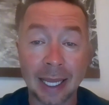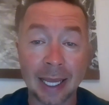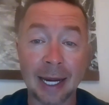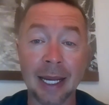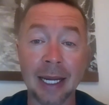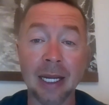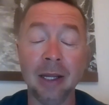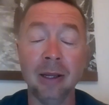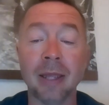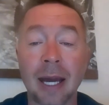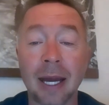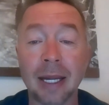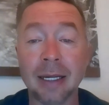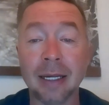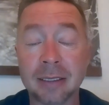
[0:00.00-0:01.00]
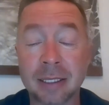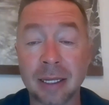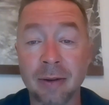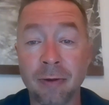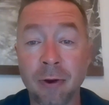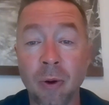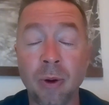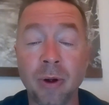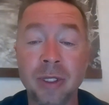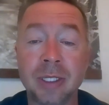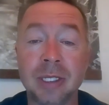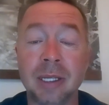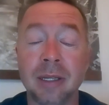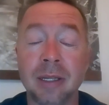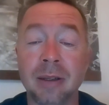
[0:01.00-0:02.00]
Can I do that? And say, of
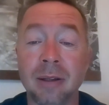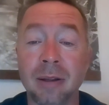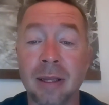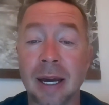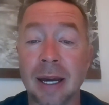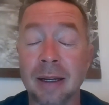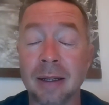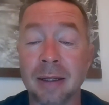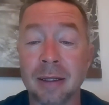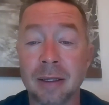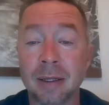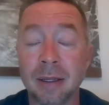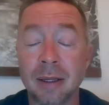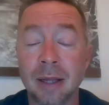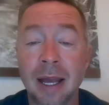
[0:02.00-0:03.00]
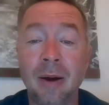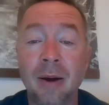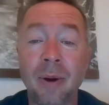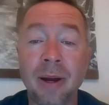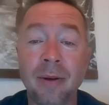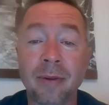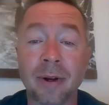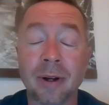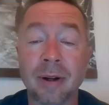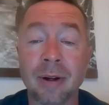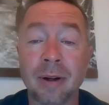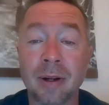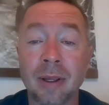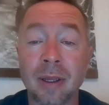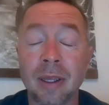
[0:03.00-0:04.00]
course you can do that.
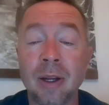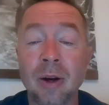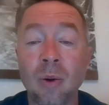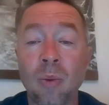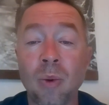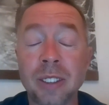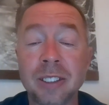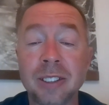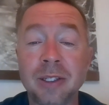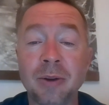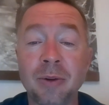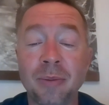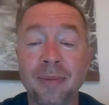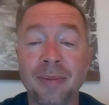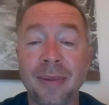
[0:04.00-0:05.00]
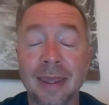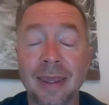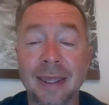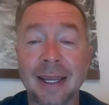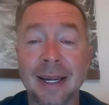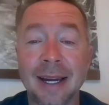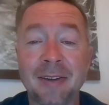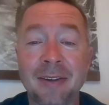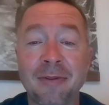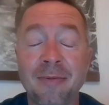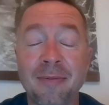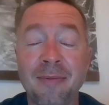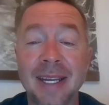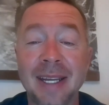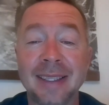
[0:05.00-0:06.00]
However, once you kind of
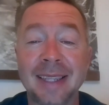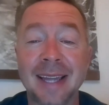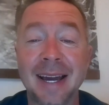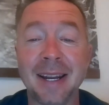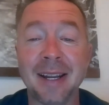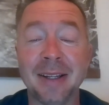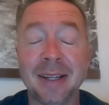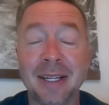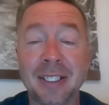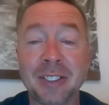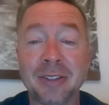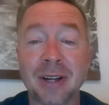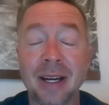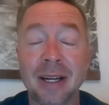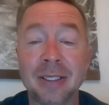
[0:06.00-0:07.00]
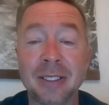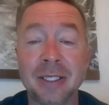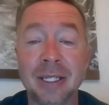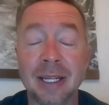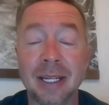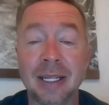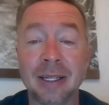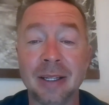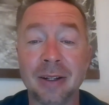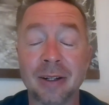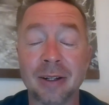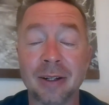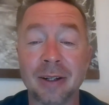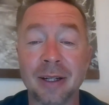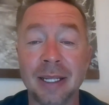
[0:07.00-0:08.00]
make that a strategy in
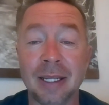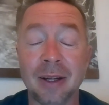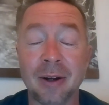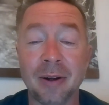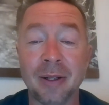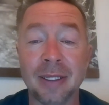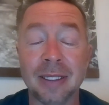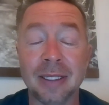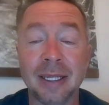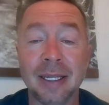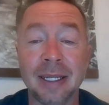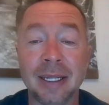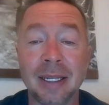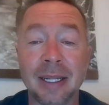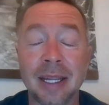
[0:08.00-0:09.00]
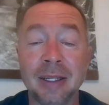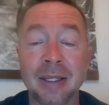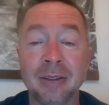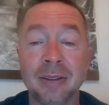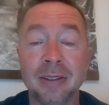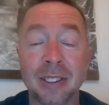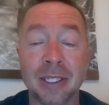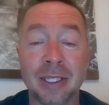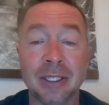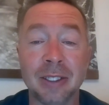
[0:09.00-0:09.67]
your, and you